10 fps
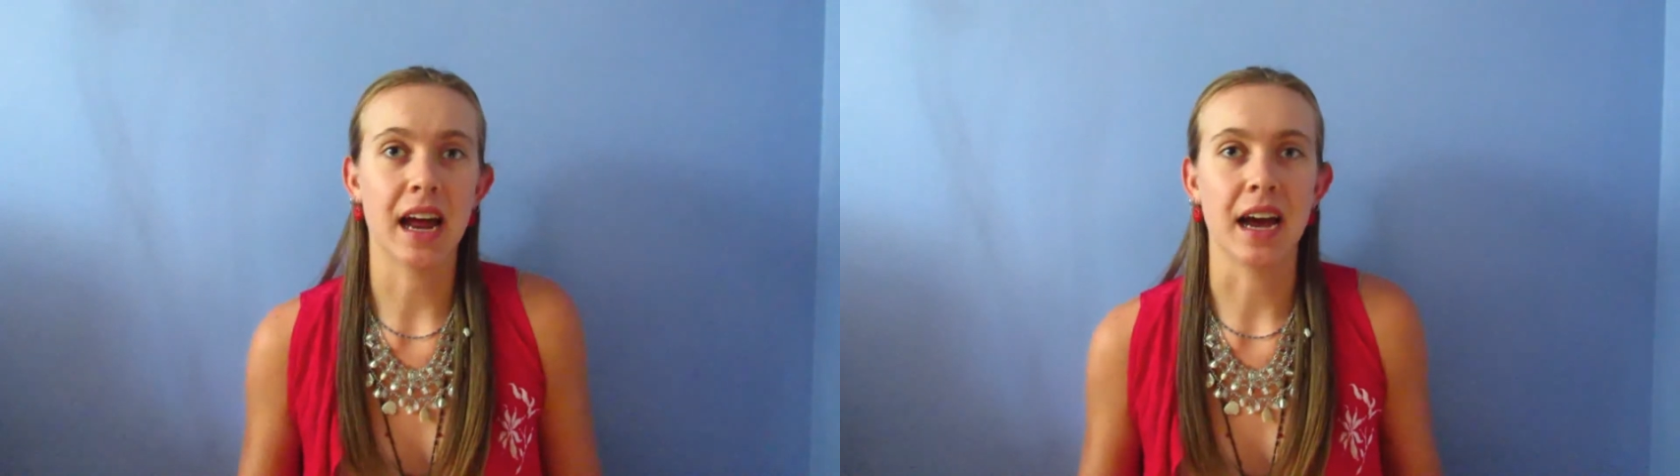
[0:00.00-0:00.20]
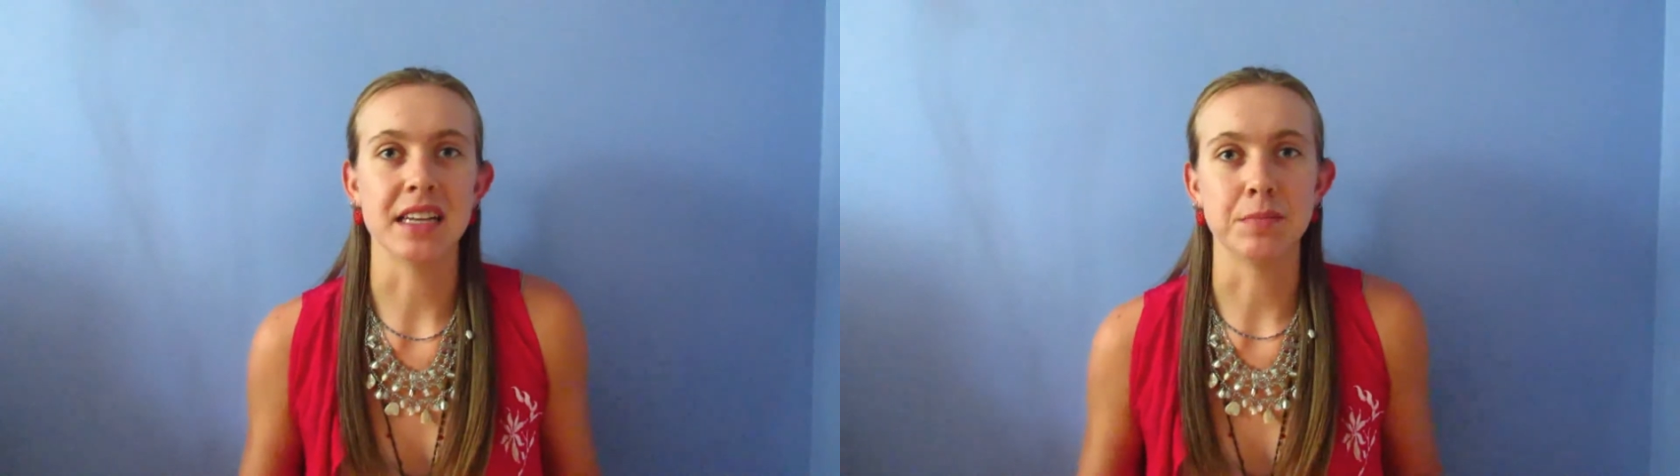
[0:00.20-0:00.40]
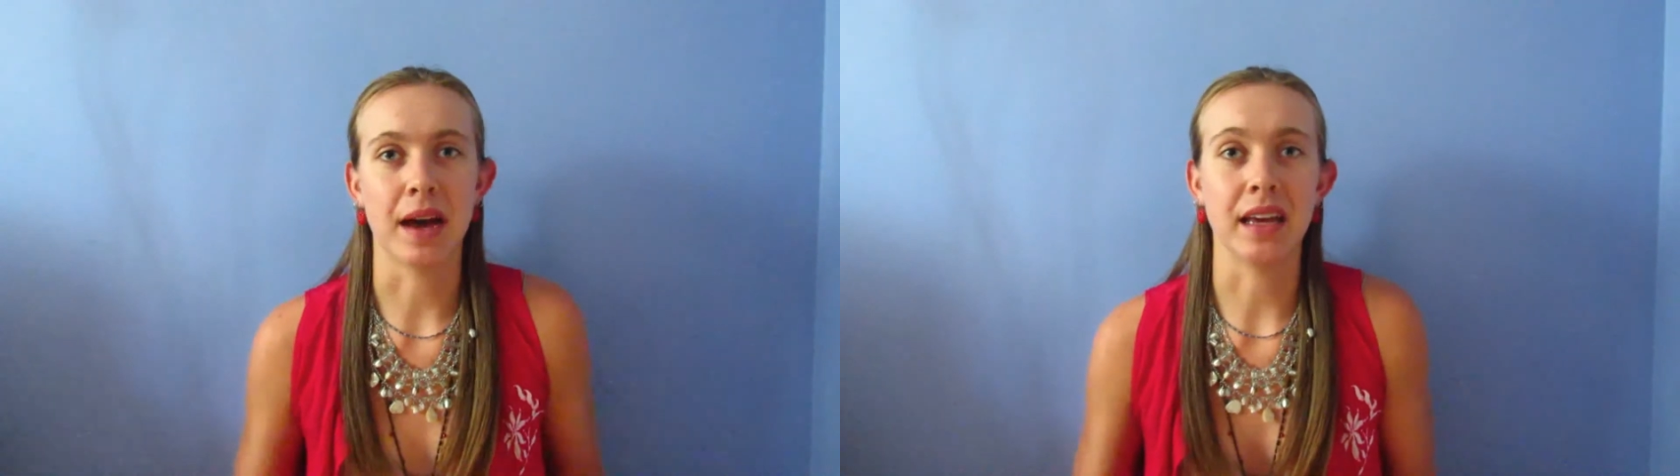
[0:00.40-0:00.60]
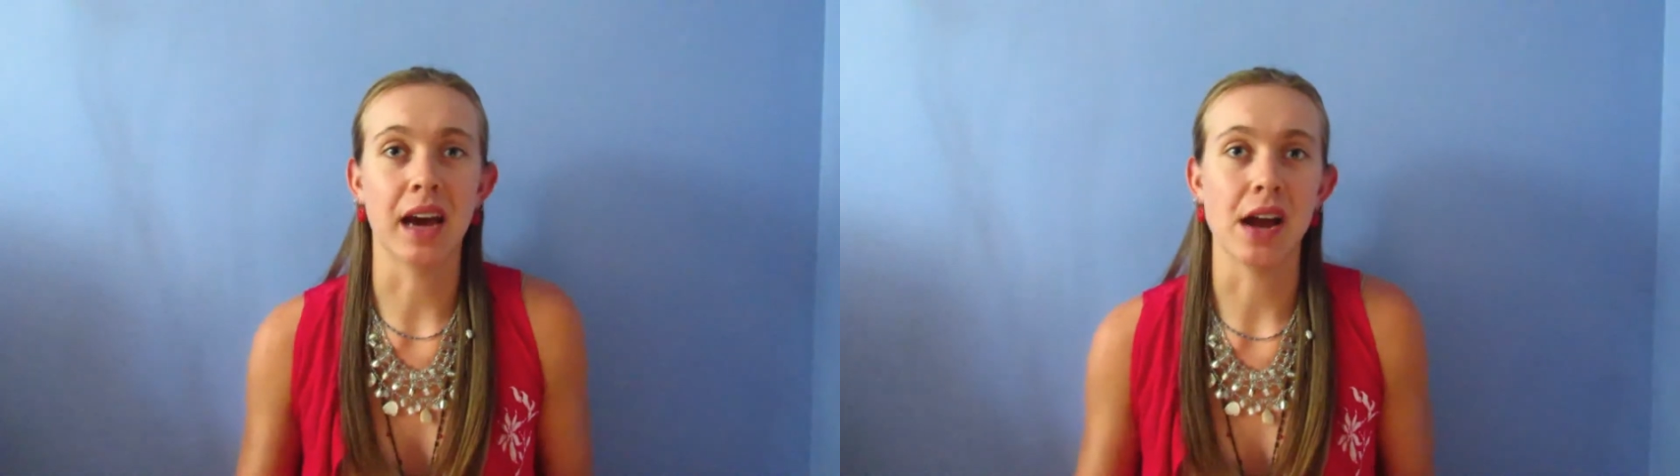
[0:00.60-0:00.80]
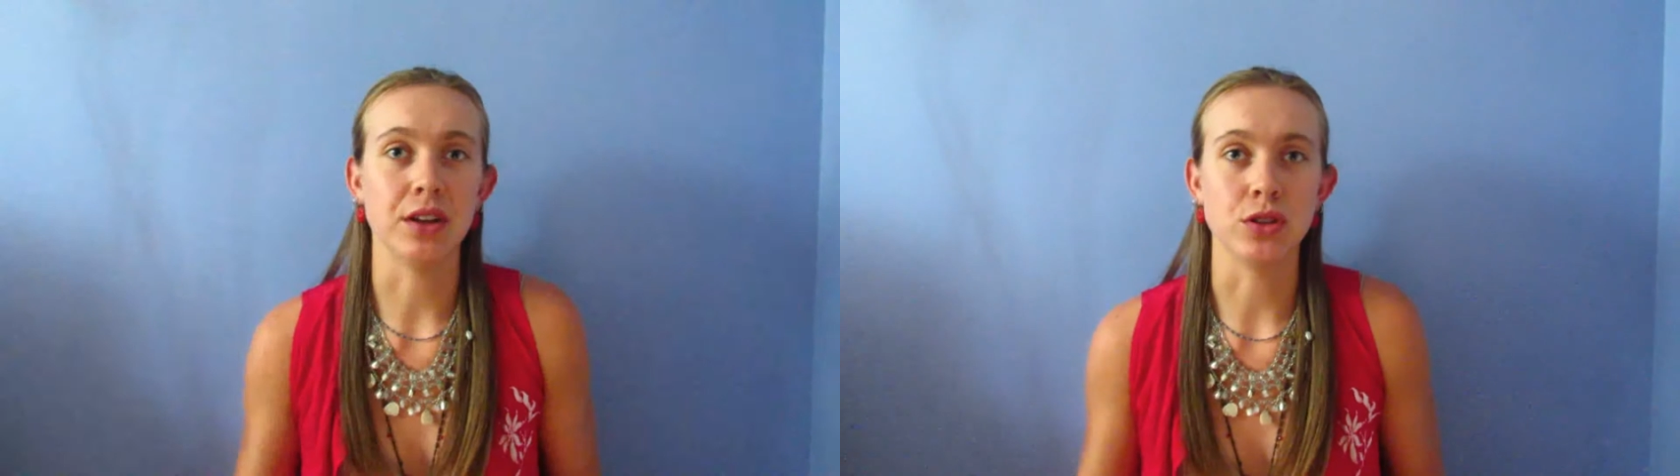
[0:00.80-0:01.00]
as my
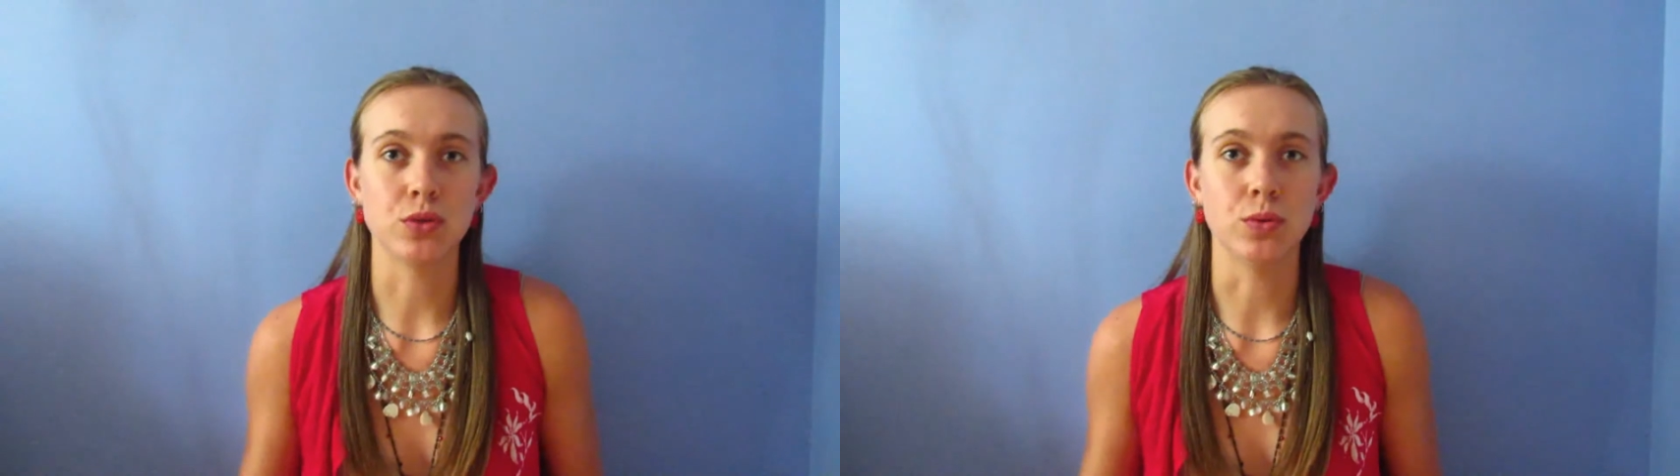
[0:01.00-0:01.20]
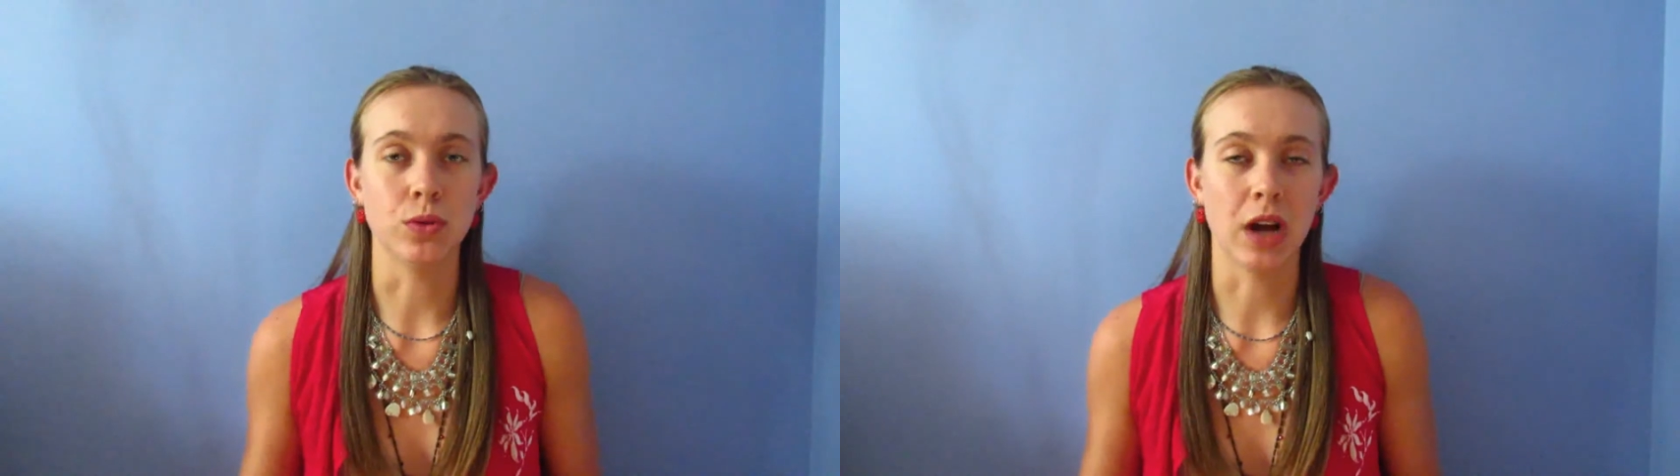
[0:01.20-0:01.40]
guiding tool